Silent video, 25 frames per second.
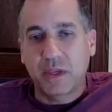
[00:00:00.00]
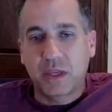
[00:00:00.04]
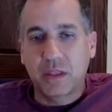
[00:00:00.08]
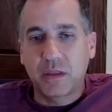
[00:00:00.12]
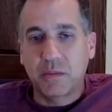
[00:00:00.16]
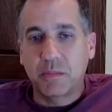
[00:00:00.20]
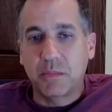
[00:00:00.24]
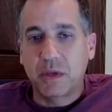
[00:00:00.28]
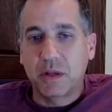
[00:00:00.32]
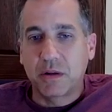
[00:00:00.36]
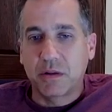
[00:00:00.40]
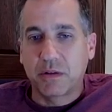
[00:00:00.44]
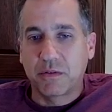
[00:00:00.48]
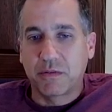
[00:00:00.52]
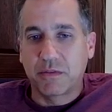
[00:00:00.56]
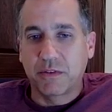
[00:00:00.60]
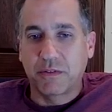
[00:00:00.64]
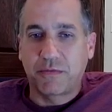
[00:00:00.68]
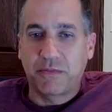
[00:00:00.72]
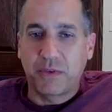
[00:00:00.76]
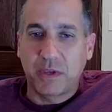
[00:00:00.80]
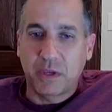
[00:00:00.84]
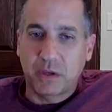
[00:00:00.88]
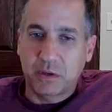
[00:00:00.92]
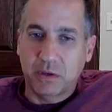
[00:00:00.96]
in the middle of
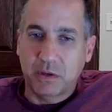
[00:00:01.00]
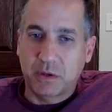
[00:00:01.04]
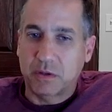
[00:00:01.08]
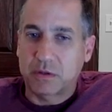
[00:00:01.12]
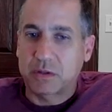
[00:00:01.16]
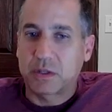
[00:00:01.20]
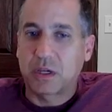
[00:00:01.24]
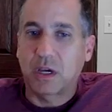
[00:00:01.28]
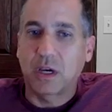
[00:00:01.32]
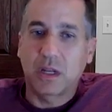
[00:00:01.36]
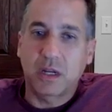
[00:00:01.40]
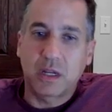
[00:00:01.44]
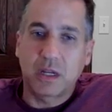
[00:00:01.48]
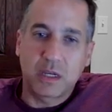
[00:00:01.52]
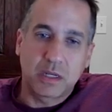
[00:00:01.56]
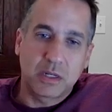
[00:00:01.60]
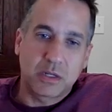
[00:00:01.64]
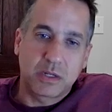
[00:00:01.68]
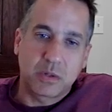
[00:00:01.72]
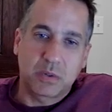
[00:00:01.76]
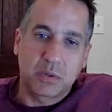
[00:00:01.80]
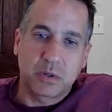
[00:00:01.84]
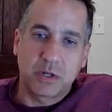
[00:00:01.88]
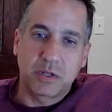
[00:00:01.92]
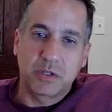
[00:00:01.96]
the field, cutting
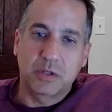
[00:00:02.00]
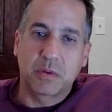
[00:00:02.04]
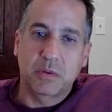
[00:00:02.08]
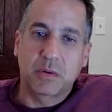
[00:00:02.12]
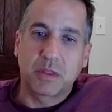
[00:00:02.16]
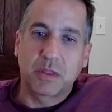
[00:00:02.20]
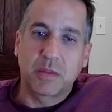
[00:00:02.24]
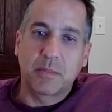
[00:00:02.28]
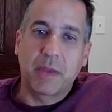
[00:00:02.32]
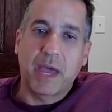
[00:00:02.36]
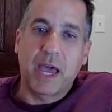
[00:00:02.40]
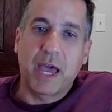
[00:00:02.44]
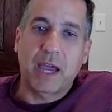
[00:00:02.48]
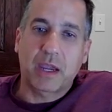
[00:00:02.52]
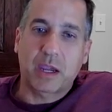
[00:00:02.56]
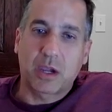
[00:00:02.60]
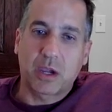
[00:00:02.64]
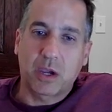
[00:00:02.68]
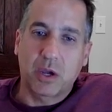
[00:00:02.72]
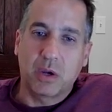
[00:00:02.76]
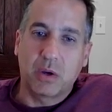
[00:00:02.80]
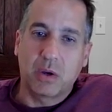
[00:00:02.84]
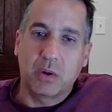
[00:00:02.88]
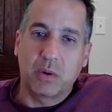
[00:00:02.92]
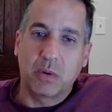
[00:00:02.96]
towards sort of the back
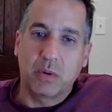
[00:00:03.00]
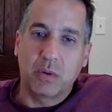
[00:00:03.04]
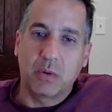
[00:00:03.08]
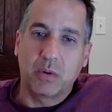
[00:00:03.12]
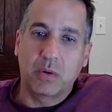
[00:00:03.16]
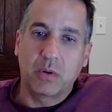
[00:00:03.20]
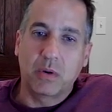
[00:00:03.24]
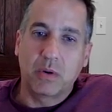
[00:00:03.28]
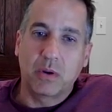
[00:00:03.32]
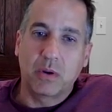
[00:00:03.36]
cone.